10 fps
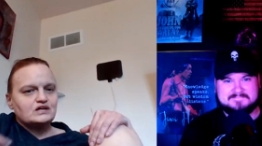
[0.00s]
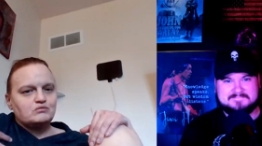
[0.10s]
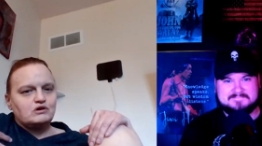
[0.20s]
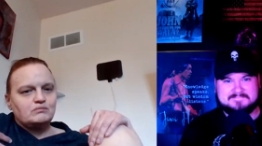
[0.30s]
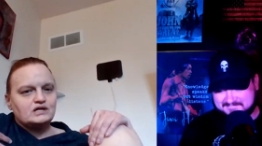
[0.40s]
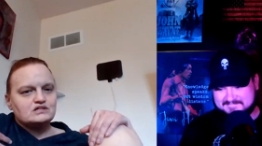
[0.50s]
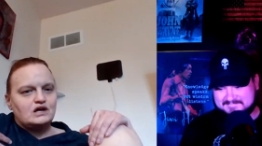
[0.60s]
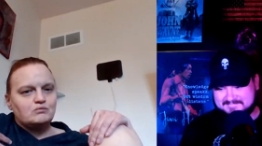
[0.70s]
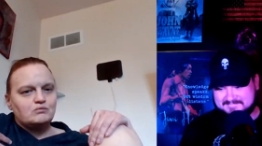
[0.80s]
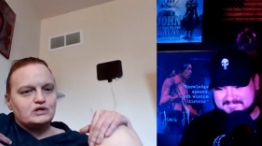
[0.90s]
because I don't want
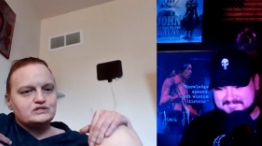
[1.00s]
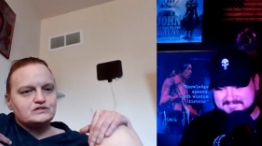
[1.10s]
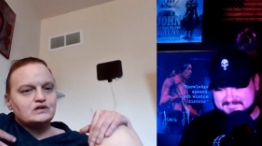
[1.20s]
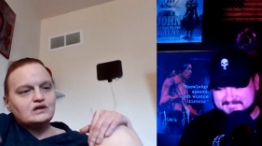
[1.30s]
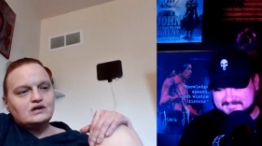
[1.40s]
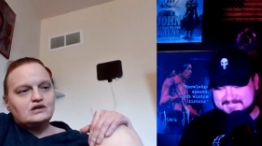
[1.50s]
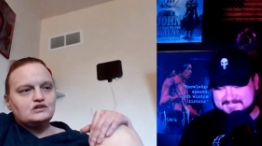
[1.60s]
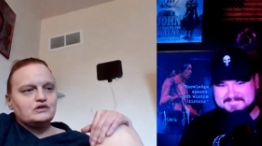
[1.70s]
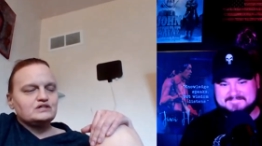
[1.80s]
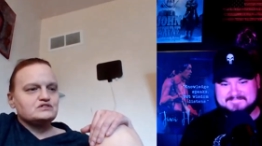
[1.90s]
my time wasted.
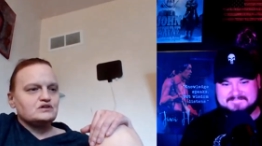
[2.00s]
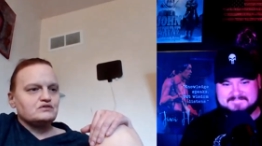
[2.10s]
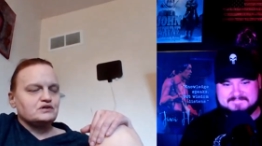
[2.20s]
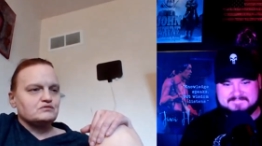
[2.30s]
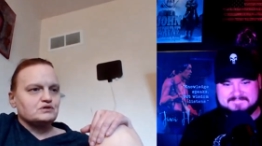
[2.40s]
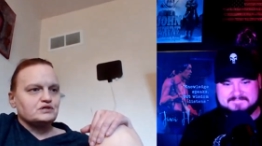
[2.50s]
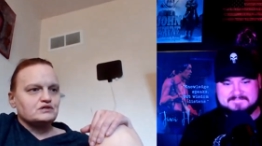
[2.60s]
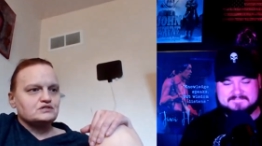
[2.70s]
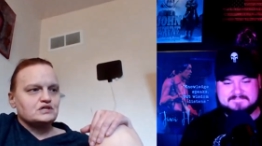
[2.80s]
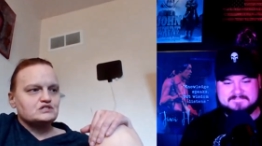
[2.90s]
And, that's another thing that
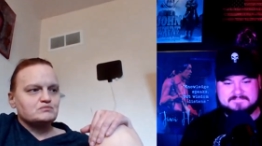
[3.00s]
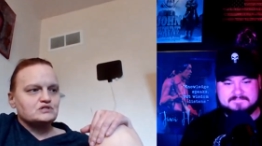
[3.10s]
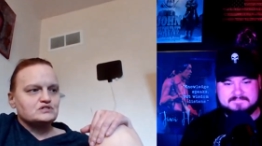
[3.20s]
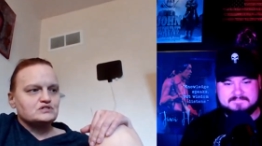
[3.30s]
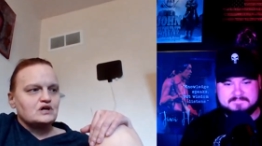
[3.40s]
really irritates me